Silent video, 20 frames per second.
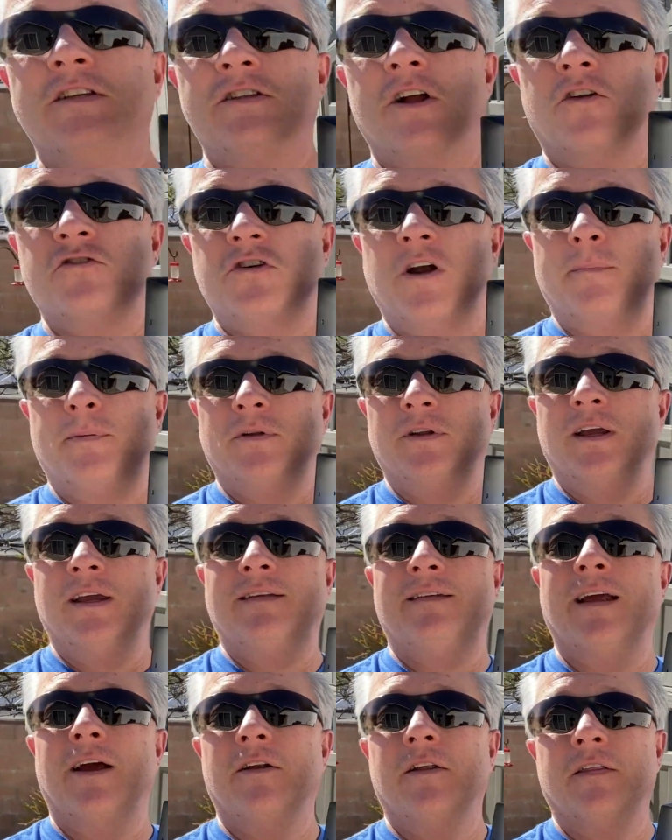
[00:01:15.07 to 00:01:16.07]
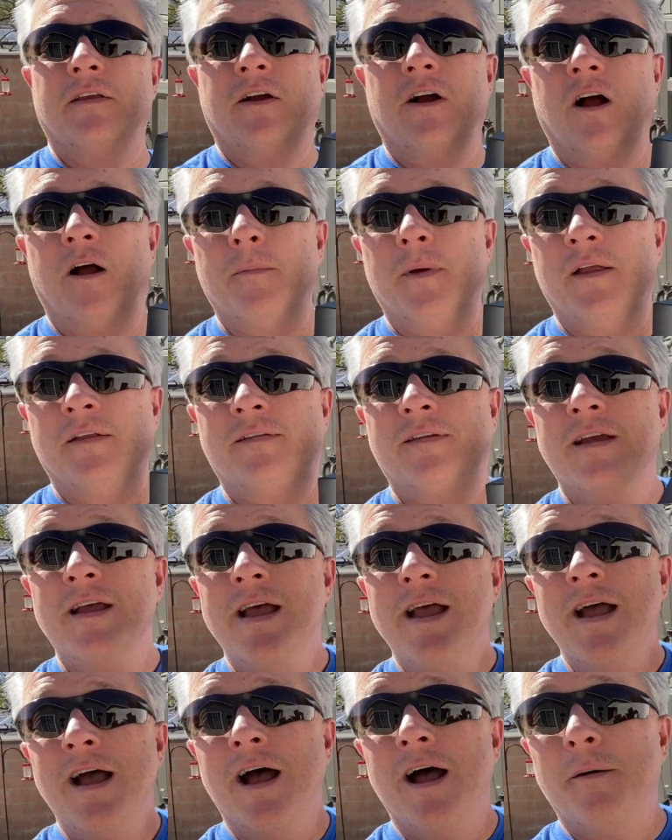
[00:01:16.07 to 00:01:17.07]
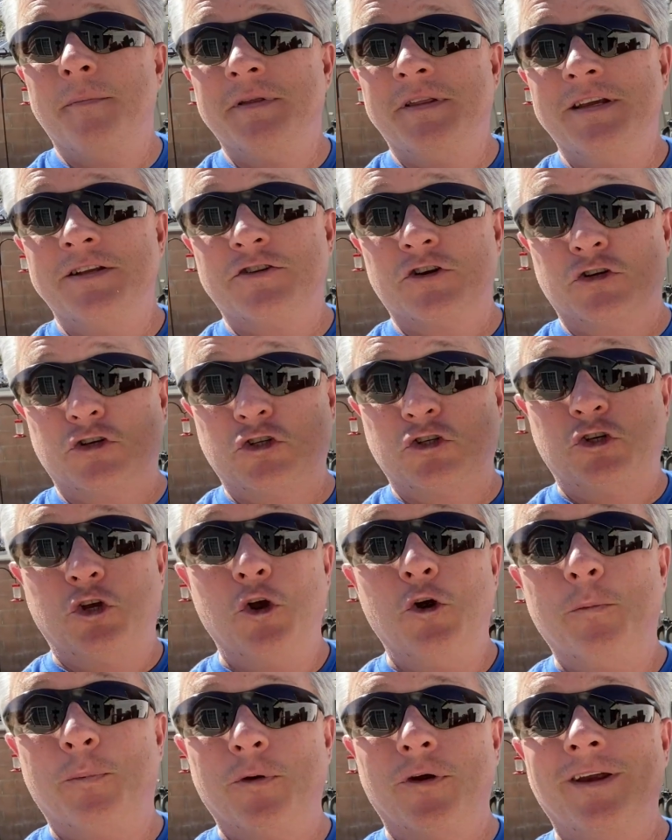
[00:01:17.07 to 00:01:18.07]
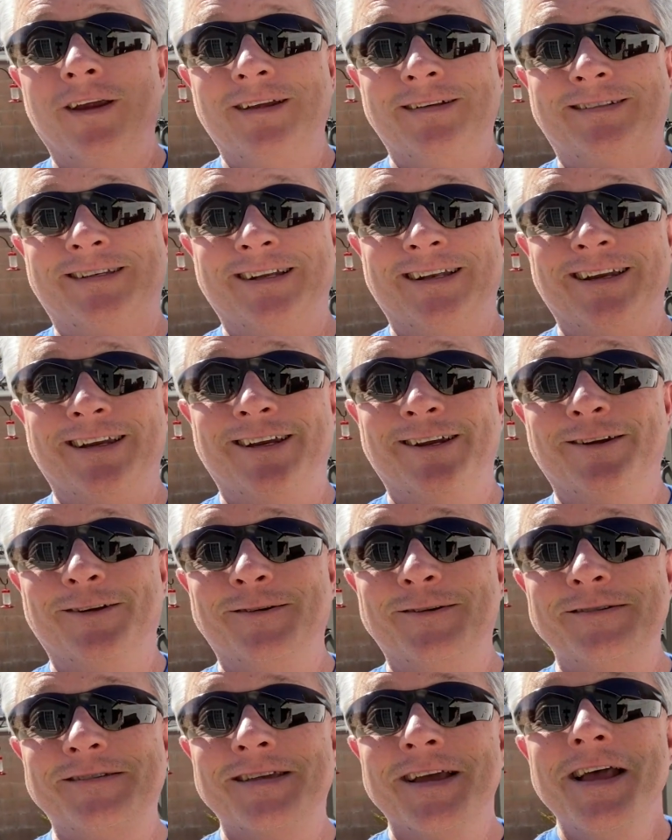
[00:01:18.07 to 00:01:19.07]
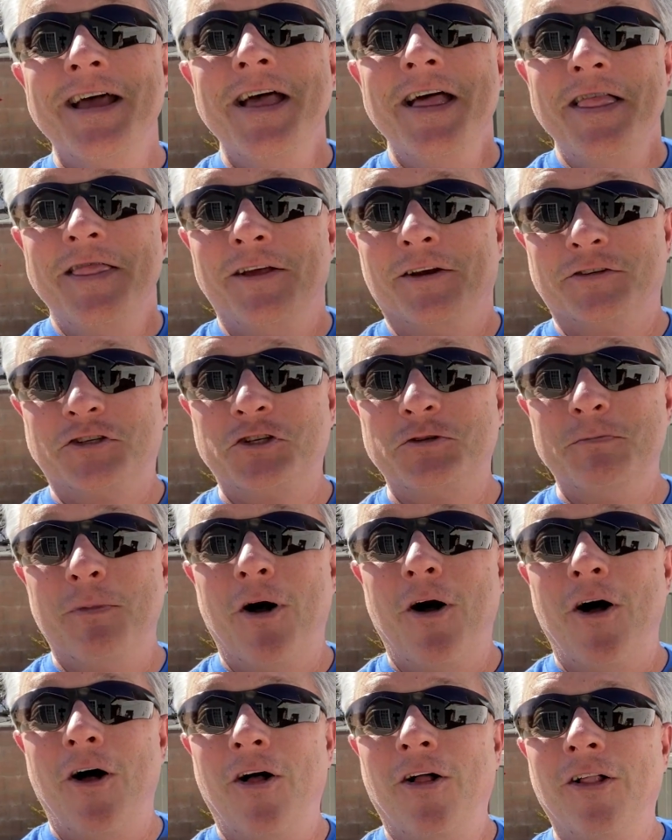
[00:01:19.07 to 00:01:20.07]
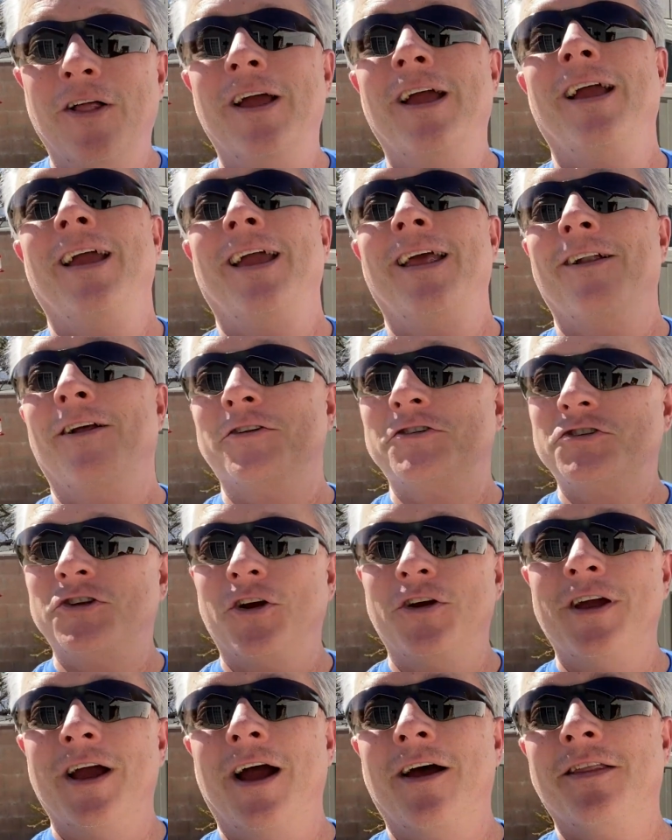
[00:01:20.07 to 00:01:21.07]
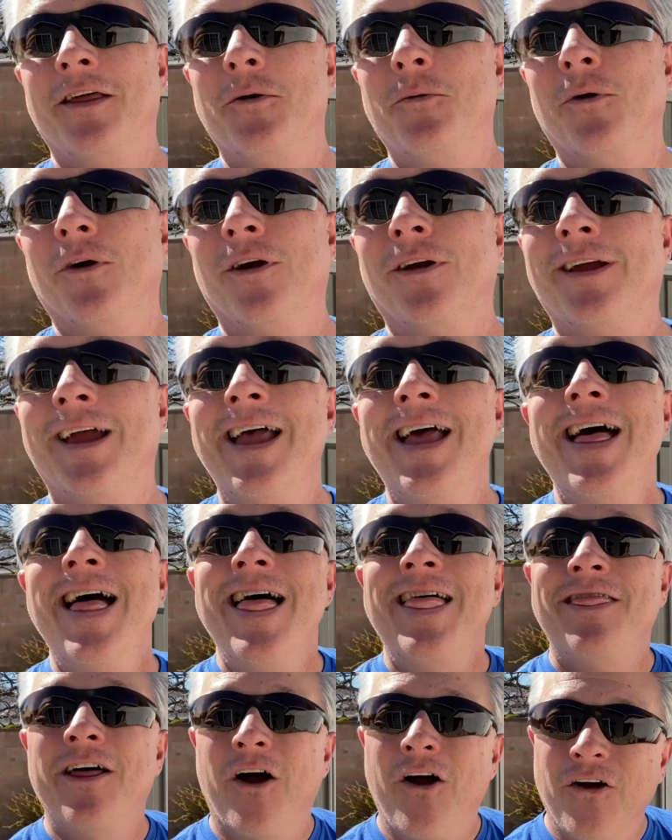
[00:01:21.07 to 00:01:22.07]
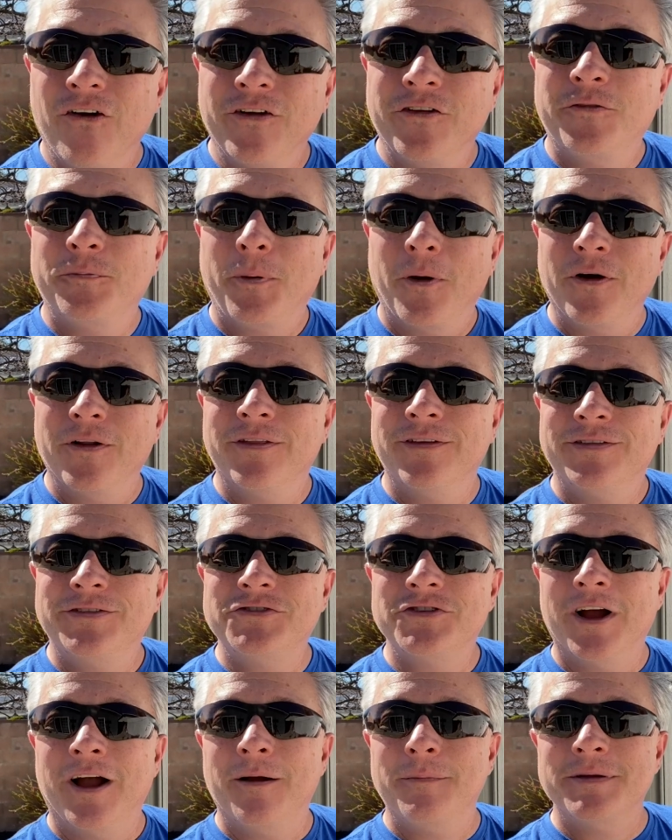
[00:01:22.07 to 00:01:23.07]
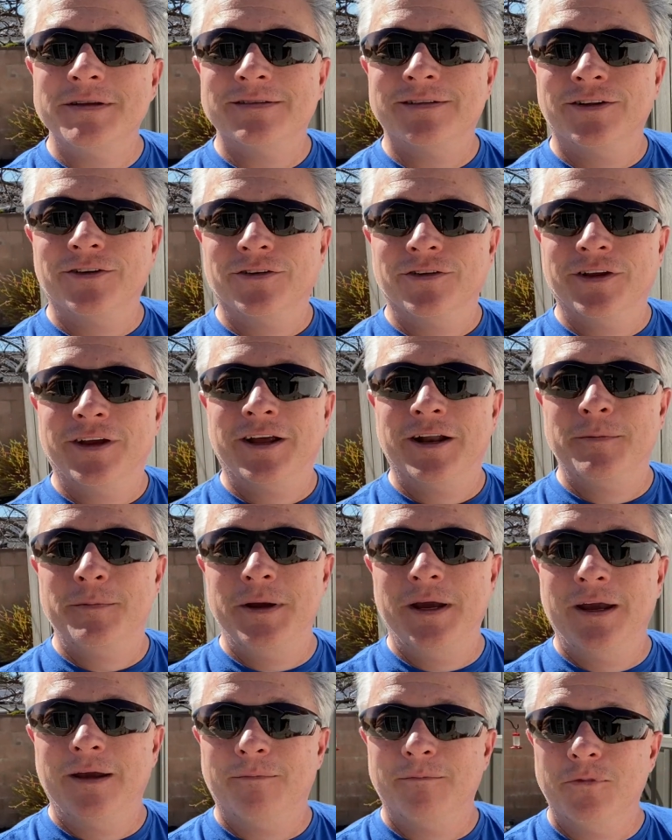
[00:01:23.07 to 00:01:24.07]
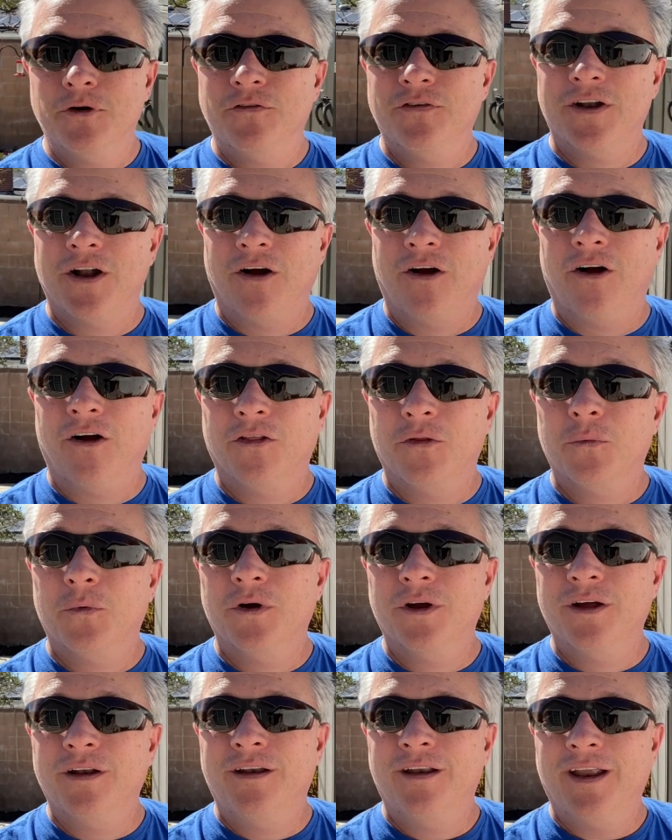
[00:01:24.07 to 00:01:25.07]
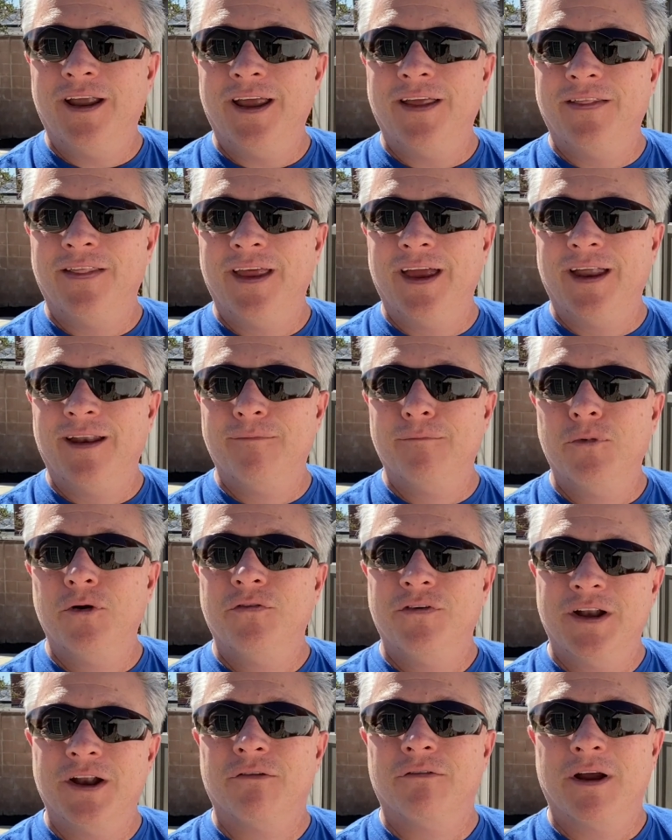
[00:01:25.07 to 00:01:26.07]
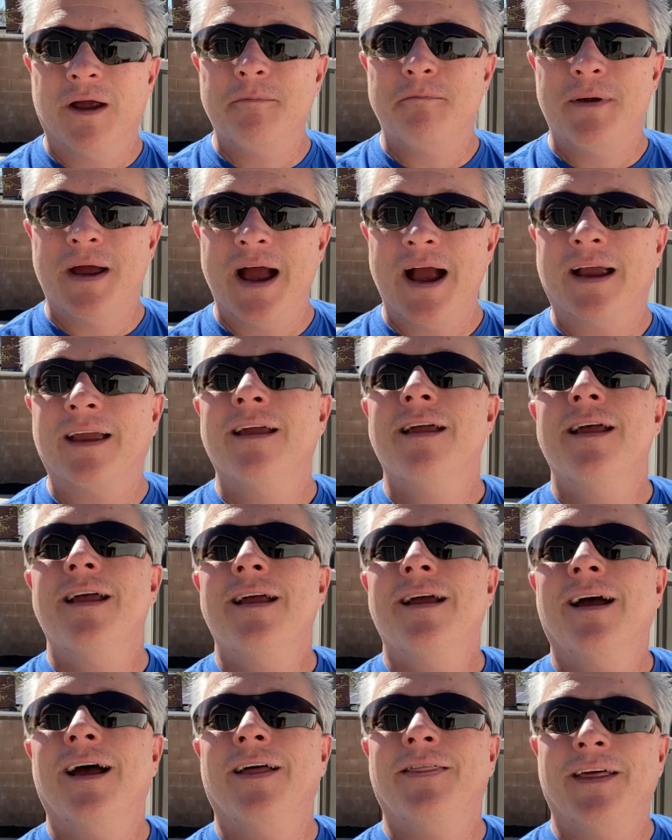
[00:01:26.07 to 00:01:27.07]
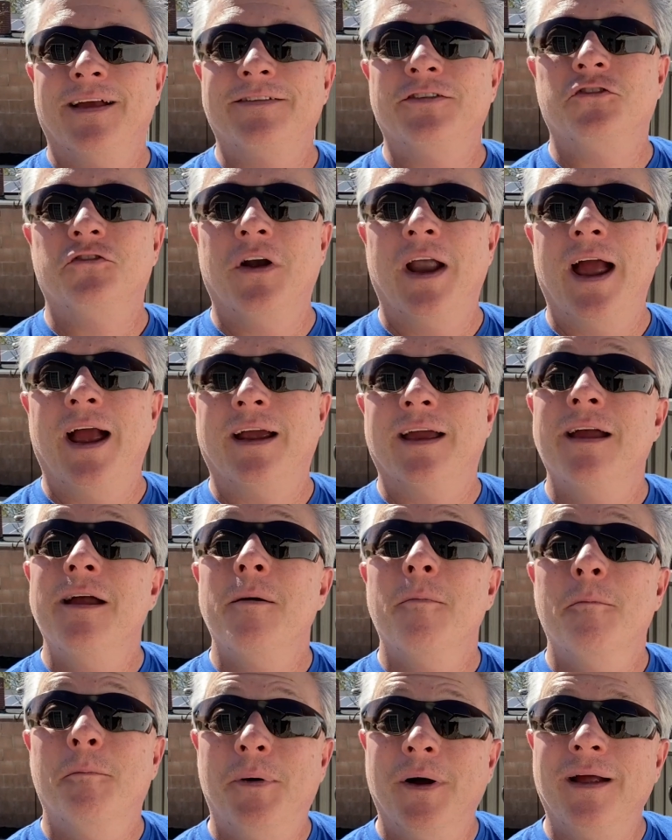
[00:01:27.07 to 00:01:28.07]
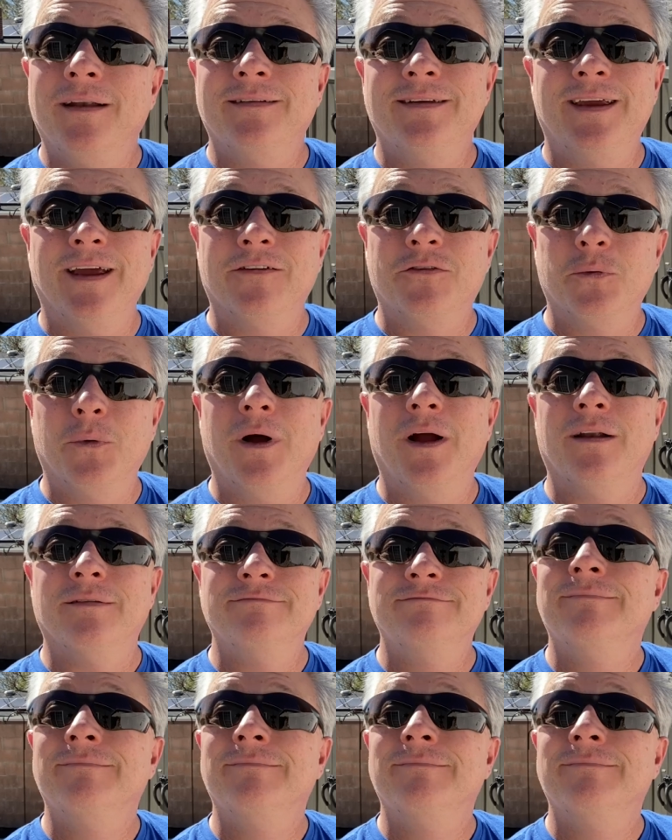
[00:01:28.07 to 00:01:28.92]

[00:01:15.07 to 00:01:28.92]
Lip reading: I'll drop a link down in the comments, but these are super easy to use. They're small, and I'll show you how they work. The hardest part of this job is literally going to be moving all the wood and then moving it right back. That's a drag, but guess what?